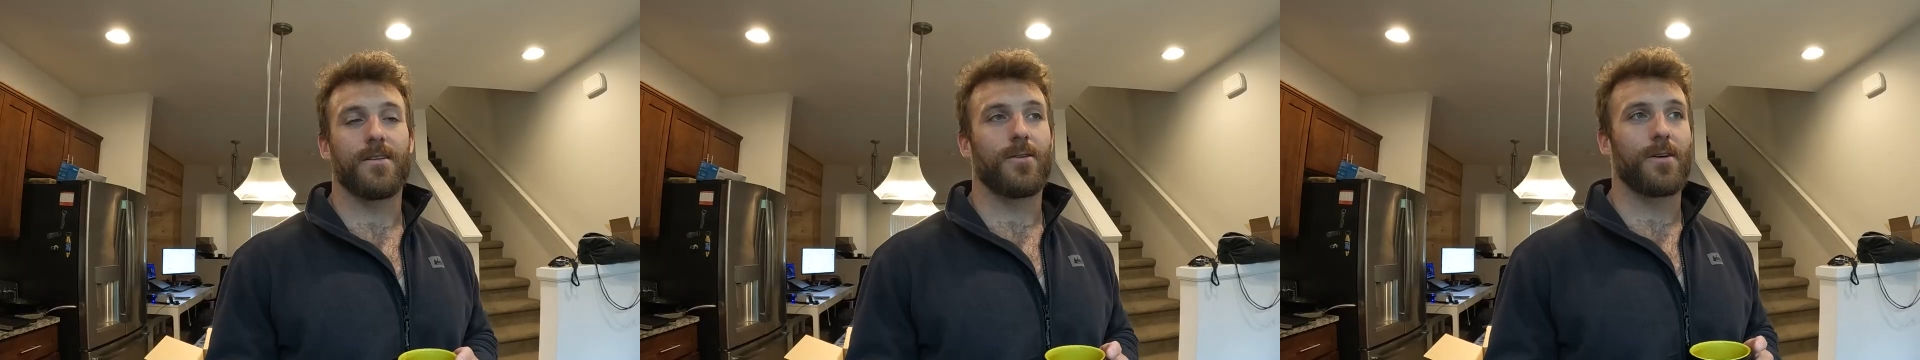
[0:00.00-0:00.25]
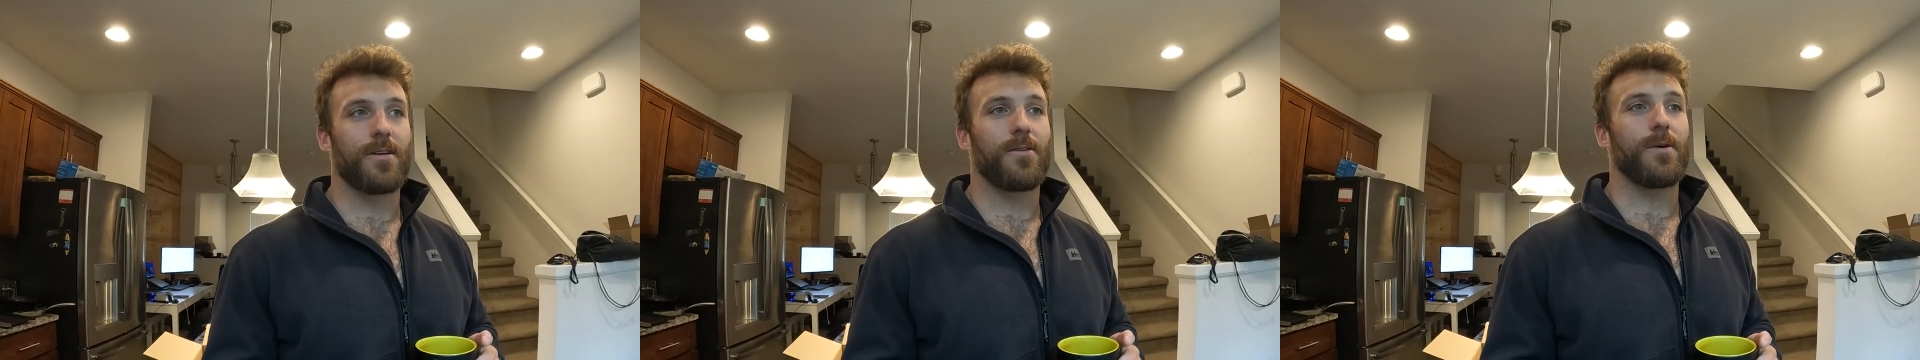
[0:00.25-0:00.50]

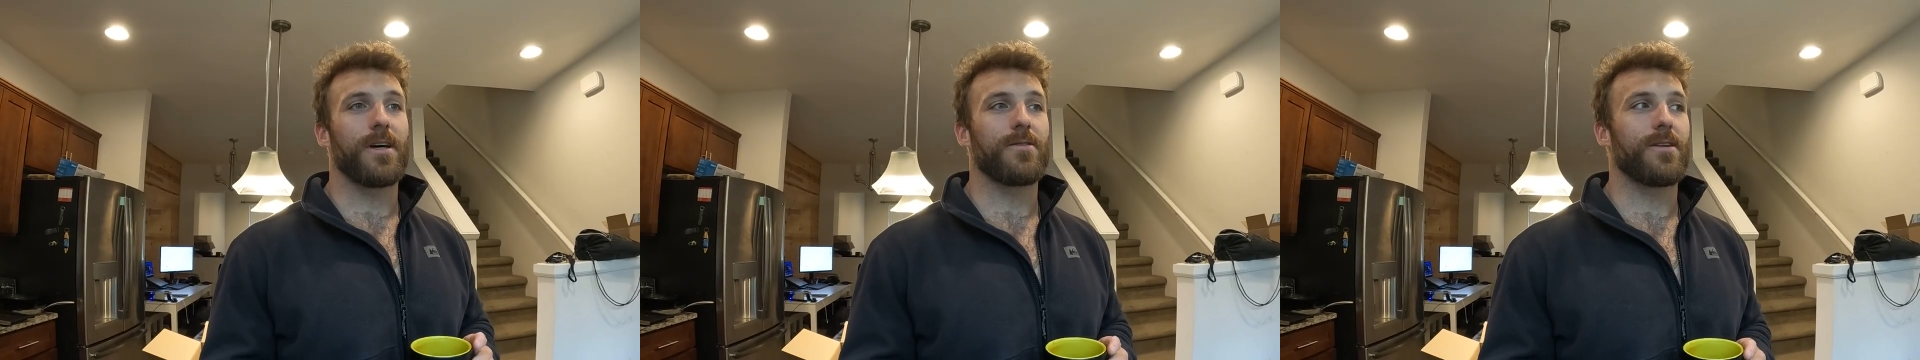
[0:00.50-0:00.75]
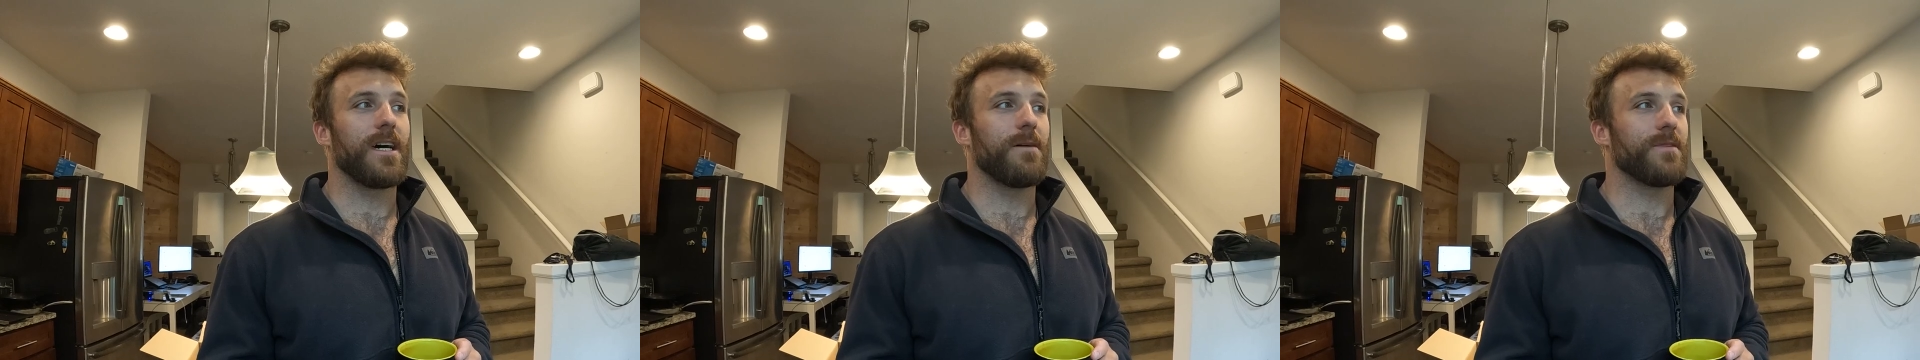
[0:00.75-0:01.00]
According to the
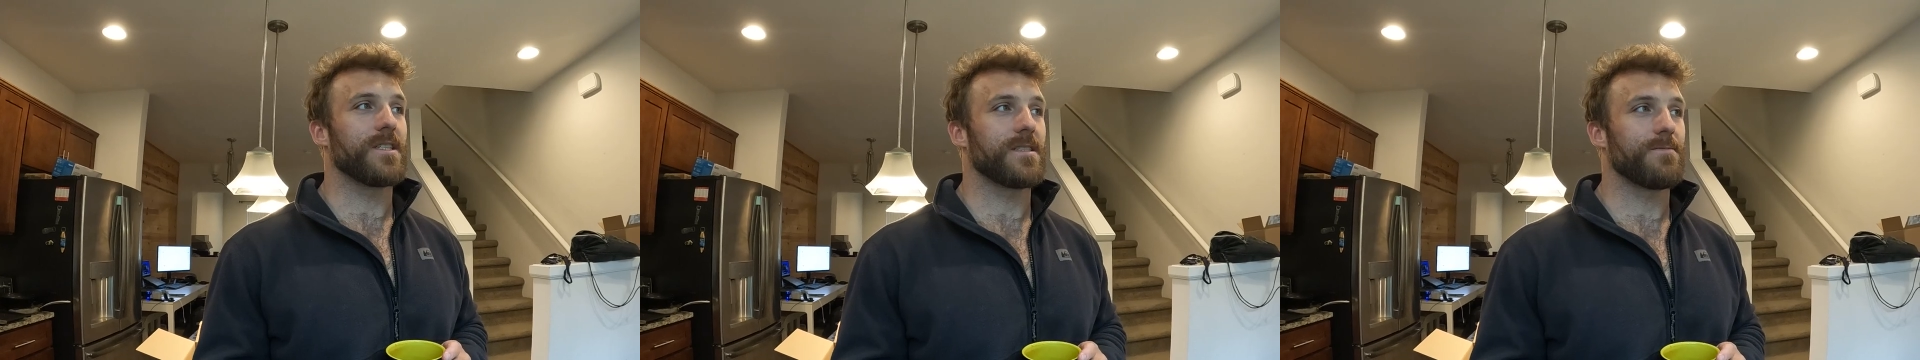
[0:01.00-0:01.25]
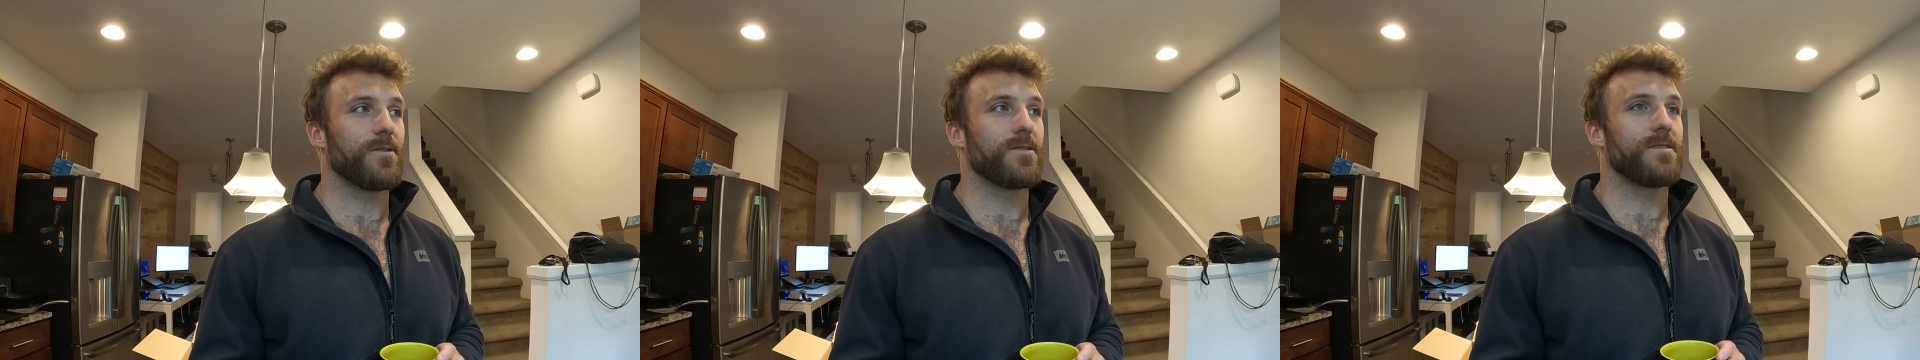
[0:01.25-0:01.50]
weather app, it's
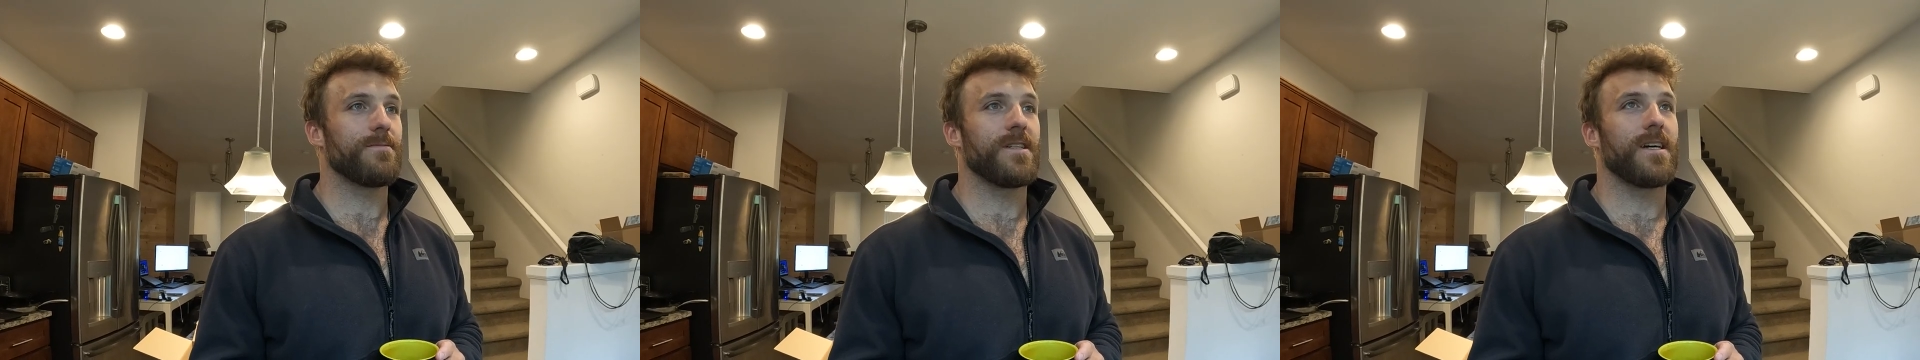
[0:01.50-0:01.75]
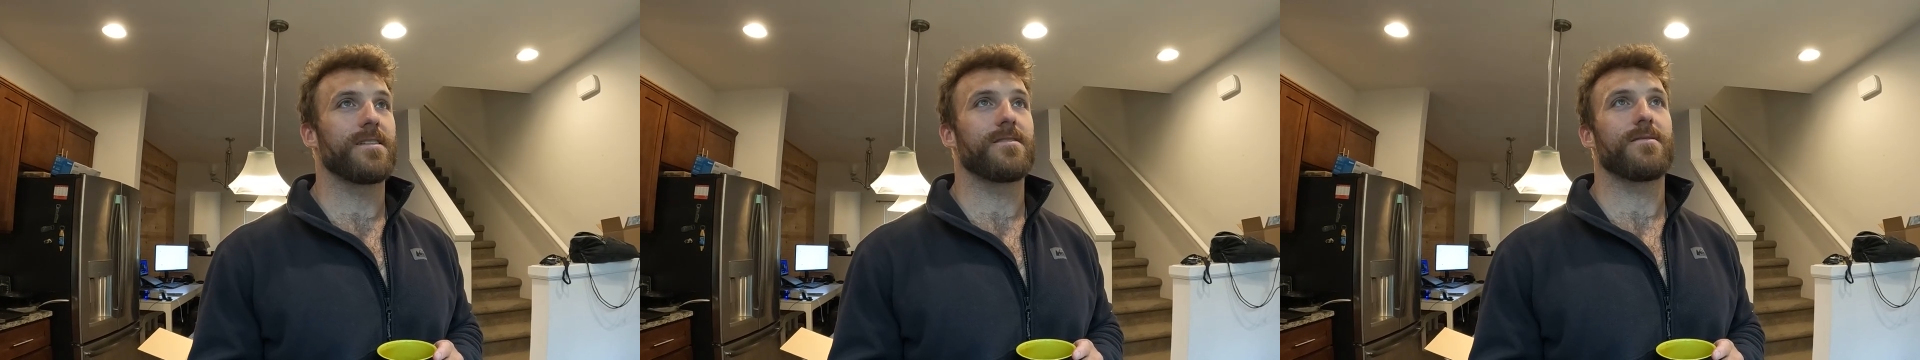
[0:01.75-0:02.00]
supposed to be
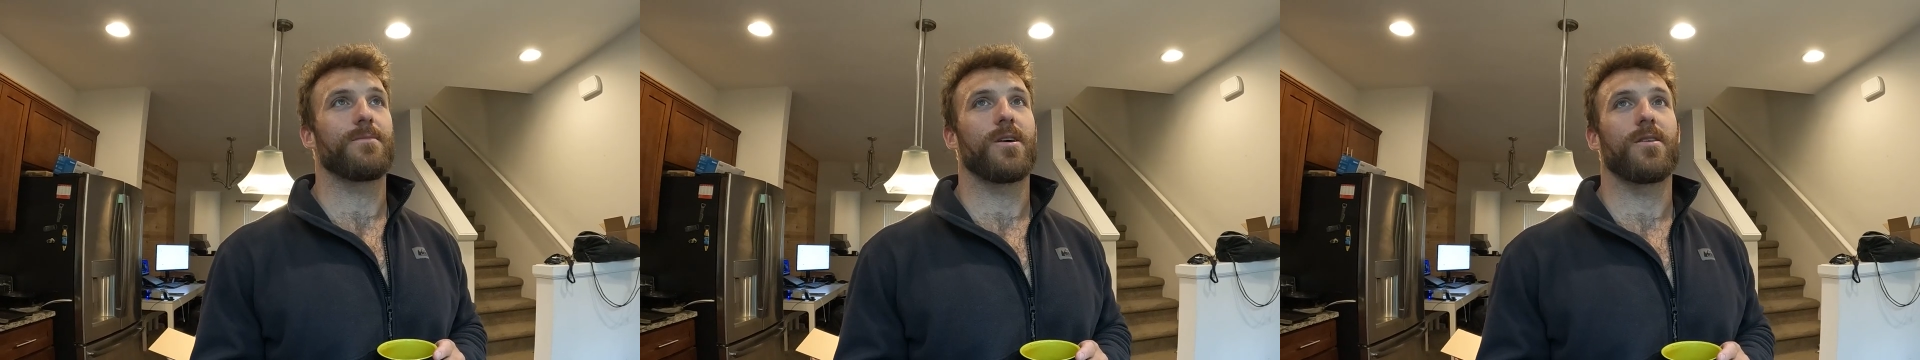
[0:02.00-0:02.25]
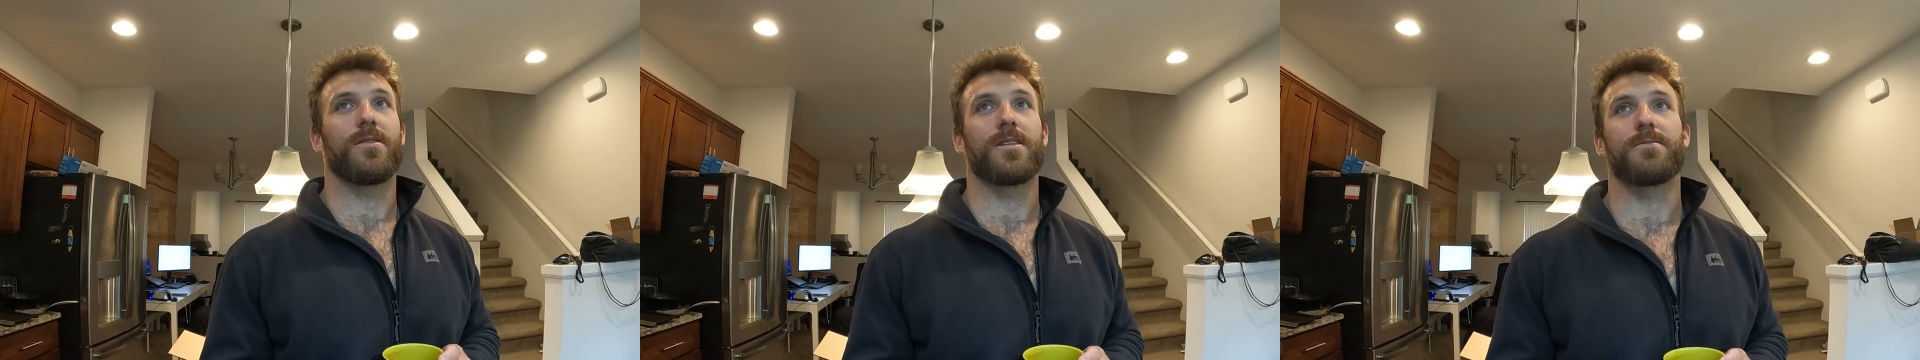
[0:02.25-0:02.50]
nicer
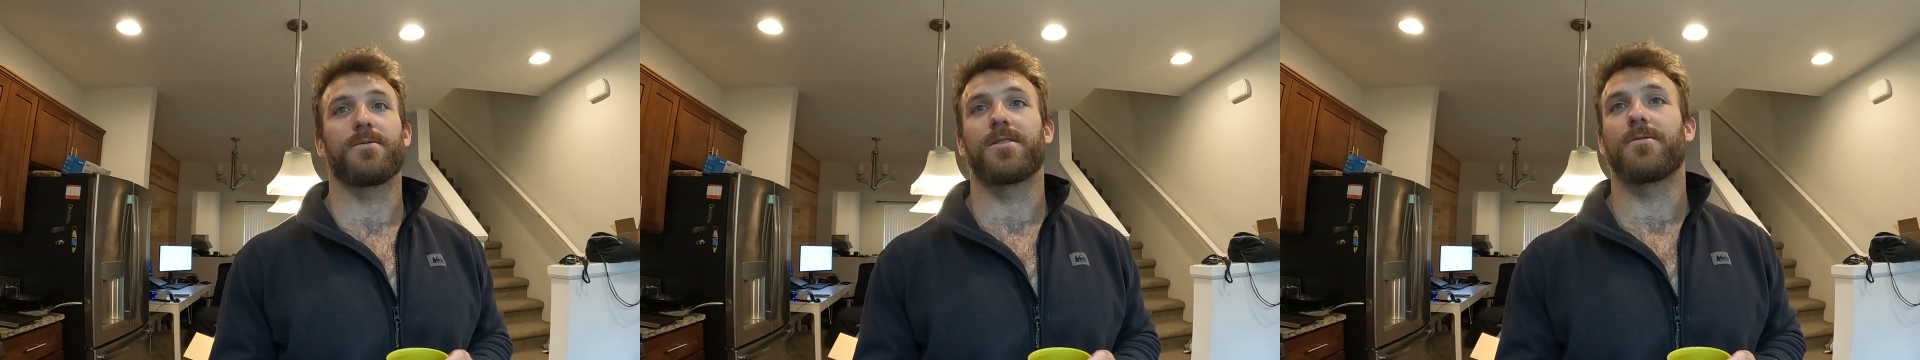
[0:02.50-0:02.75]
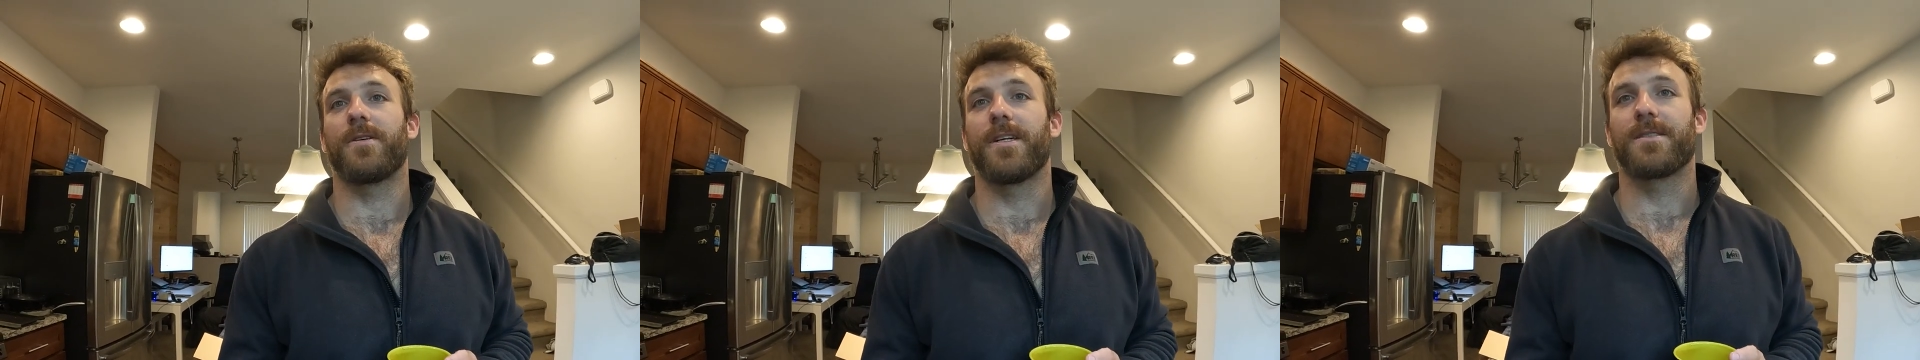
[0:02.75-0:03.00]
tomorrow, not
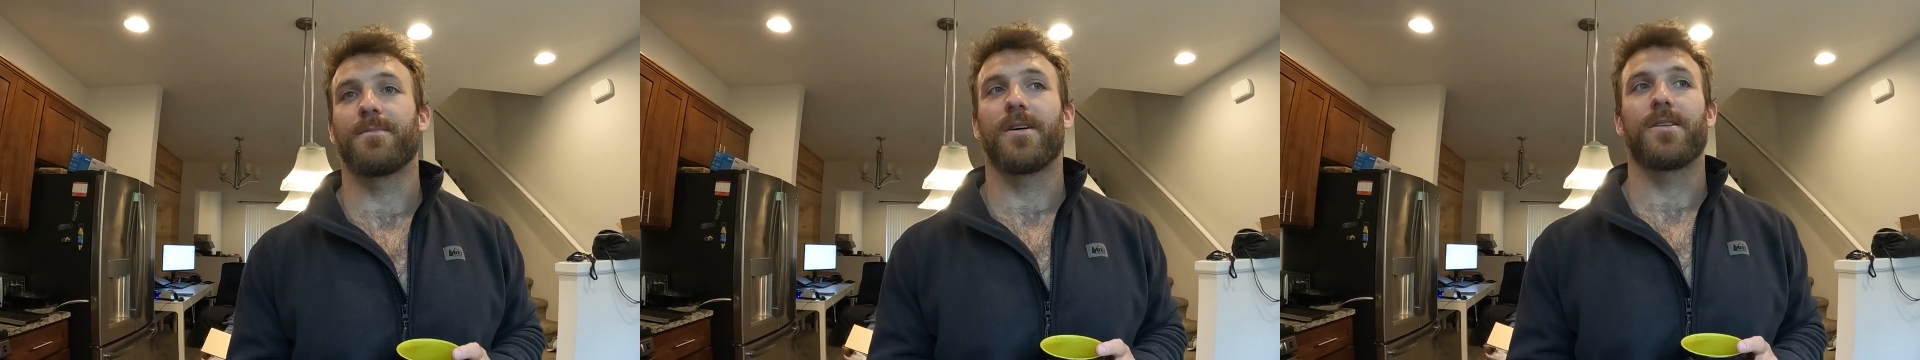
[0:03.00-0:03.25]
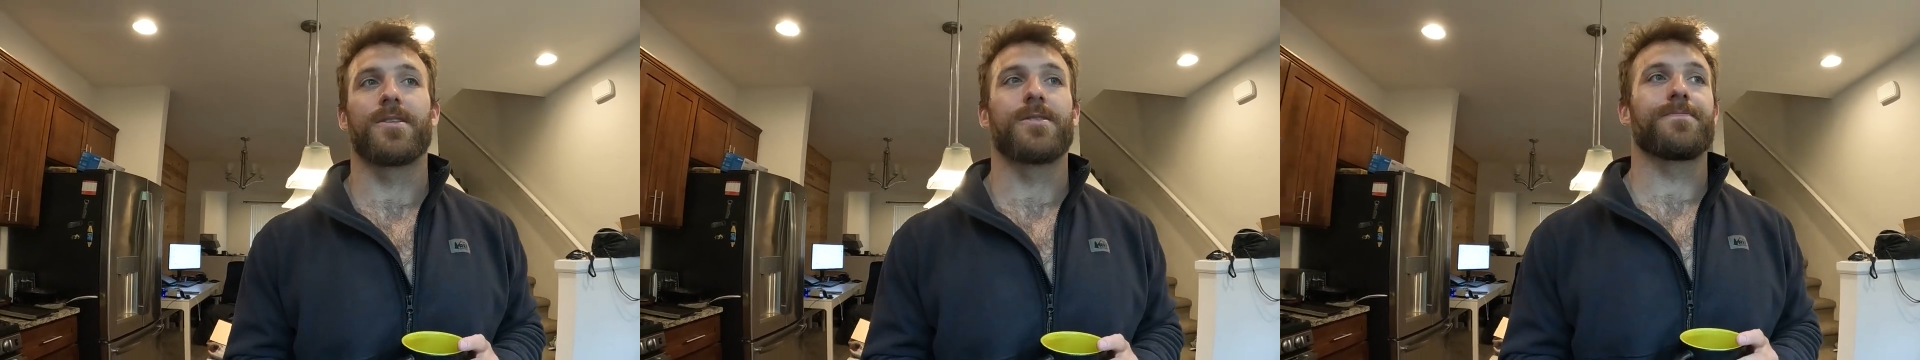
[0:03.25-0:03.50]
supposed to rain as
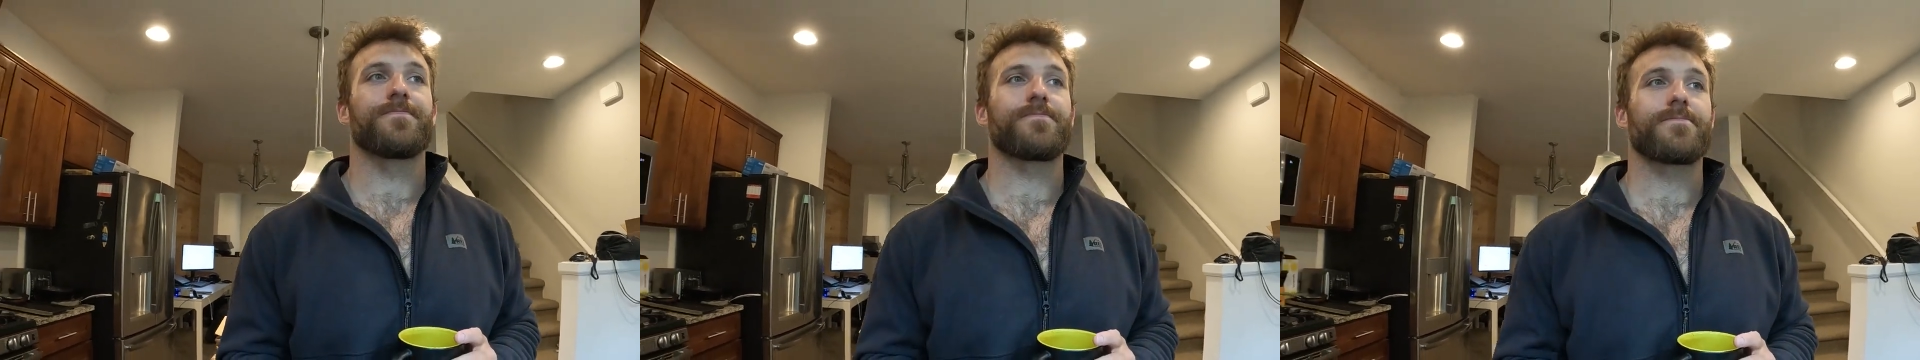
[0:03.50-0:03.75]
much.